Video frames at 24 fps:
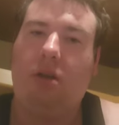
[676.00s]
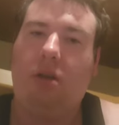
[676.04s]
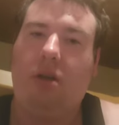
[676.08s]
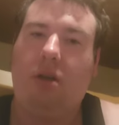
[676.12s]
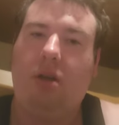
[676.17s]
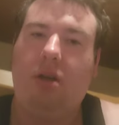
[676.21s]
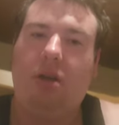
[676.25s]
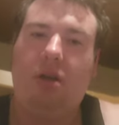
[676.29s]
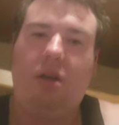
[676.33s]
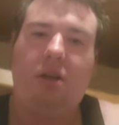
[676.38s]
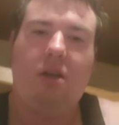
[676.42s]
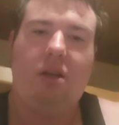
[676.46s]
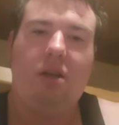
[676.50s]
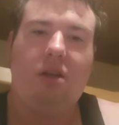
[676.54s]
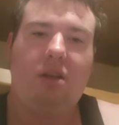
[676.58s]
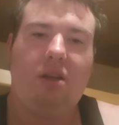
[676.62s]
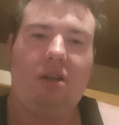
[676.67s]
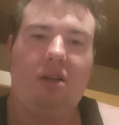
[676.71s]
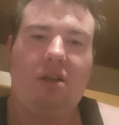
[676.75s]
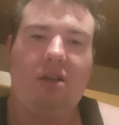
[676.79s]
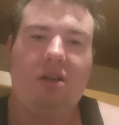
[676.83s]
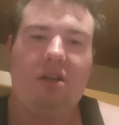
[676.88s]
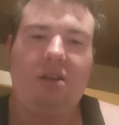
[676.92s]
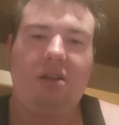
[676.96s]

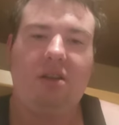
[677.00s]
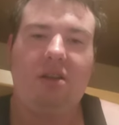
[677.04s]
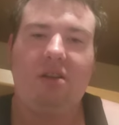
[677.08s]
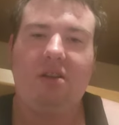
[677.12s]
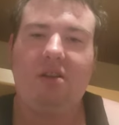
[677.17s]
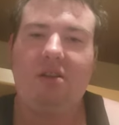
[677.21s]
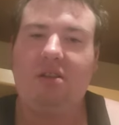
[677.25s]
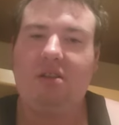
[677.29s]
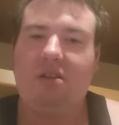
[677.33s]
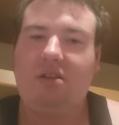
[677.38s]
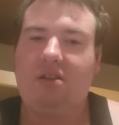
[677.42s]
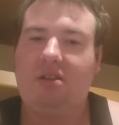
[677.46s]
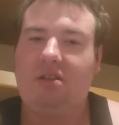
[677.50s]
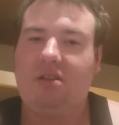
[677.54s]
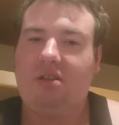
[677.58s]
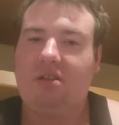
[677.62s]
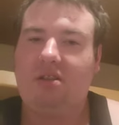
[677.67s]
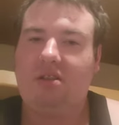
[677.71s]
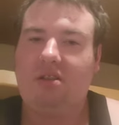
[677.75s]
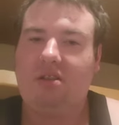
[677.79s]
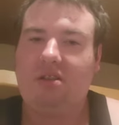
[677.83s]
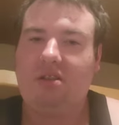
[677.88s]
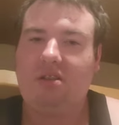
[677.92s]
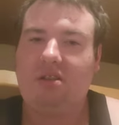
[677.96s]

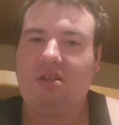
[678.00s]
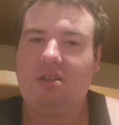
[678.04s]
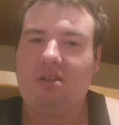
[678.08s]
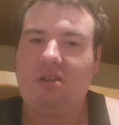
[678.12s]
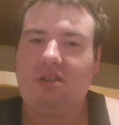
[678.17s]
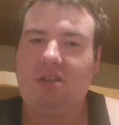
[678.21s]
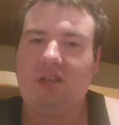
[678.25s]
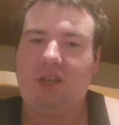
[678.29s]
(no one is talking)